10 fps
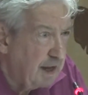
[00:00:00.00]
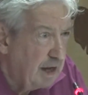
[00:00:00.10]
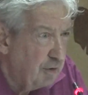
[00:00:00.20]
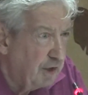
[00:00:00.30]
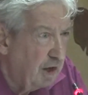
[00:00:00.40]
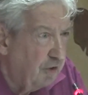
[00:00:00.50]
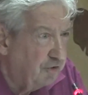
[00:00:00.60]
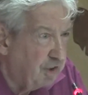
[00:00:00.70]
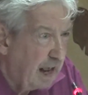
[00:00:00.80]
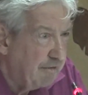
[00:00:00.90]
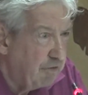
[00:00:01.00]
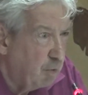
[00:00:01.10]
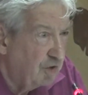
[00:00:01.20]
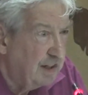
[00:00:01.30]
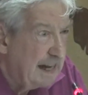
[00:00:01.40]
tell you that slavery
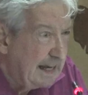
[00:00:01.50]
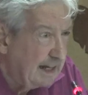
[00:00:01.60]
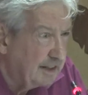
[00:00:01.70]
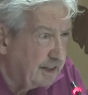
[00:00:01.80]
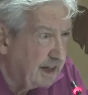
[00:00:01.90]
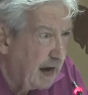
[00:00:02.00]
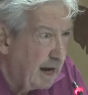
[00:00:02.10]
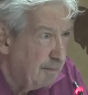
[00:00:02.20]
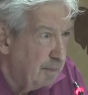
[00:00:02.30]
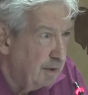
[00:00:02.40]
was legal at the time.